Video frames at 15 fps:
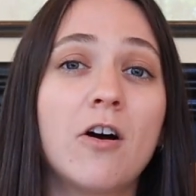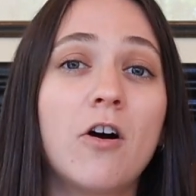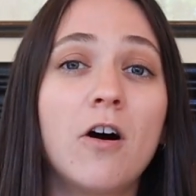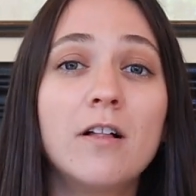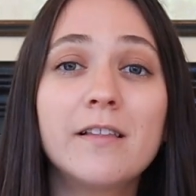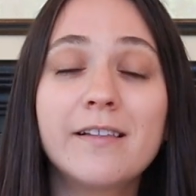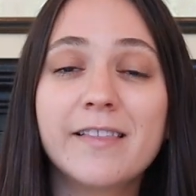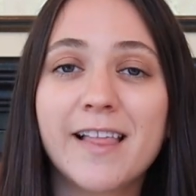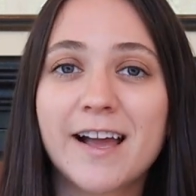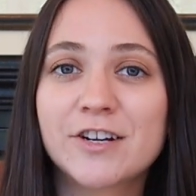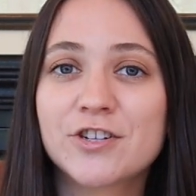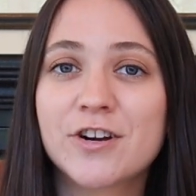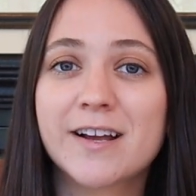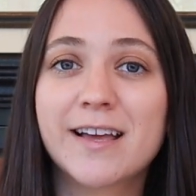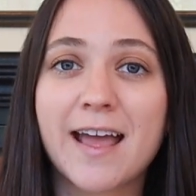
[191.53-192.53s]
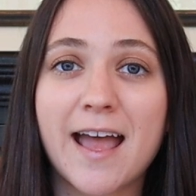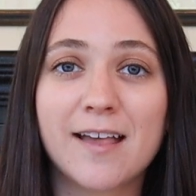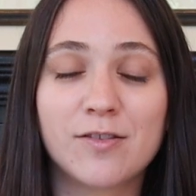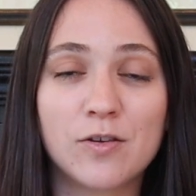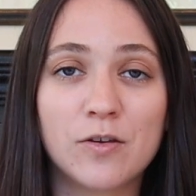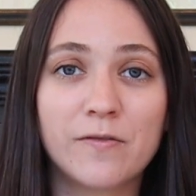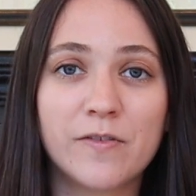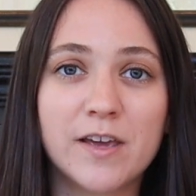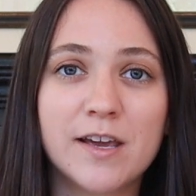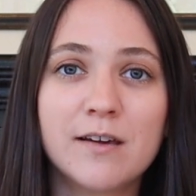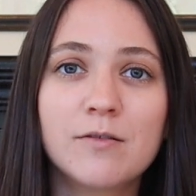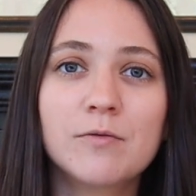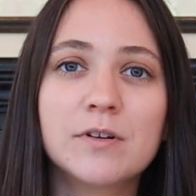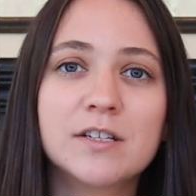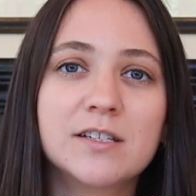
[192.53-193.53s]
all-electric
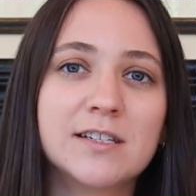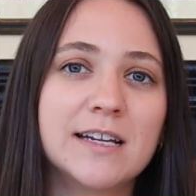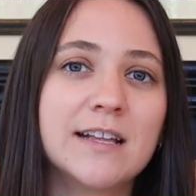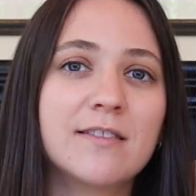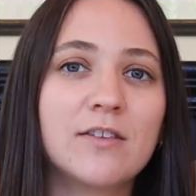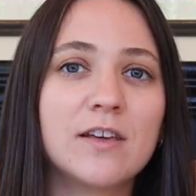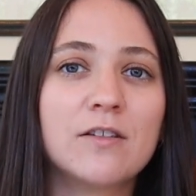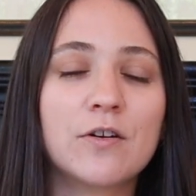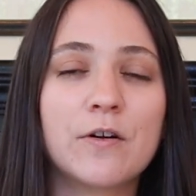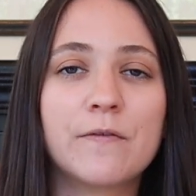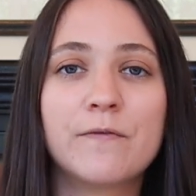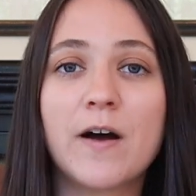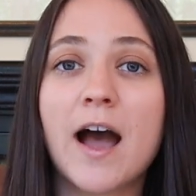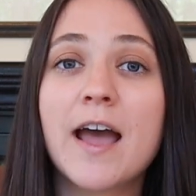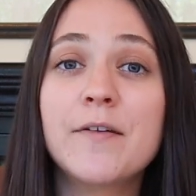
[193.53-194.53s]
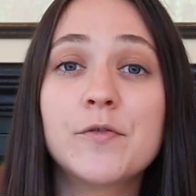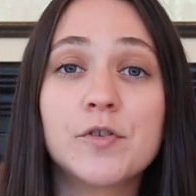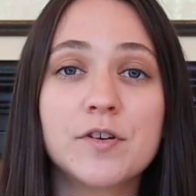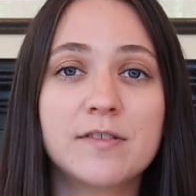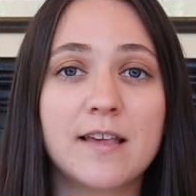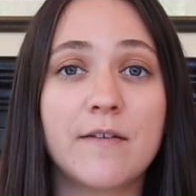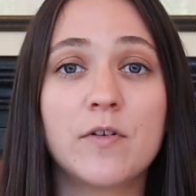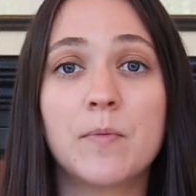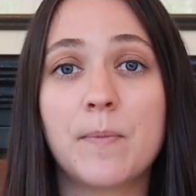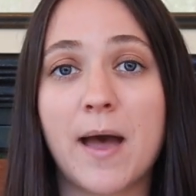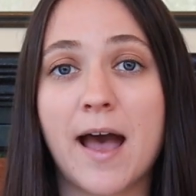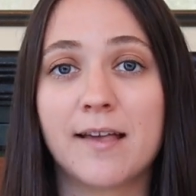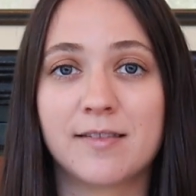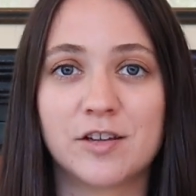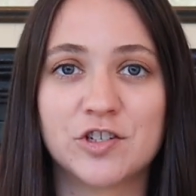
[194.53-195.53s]
SUV which seats either five or seven
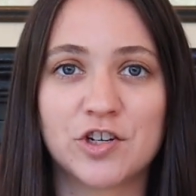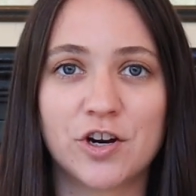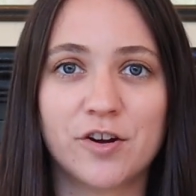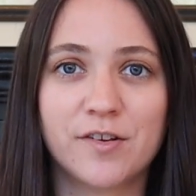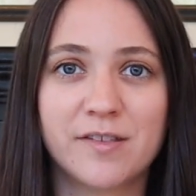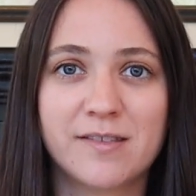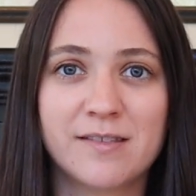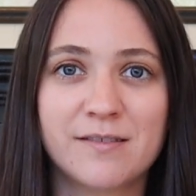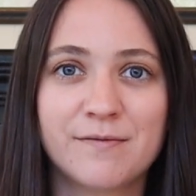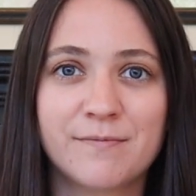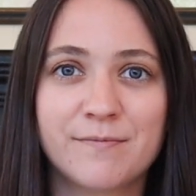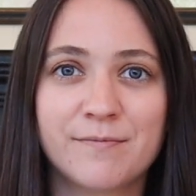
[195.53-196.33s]
passengers.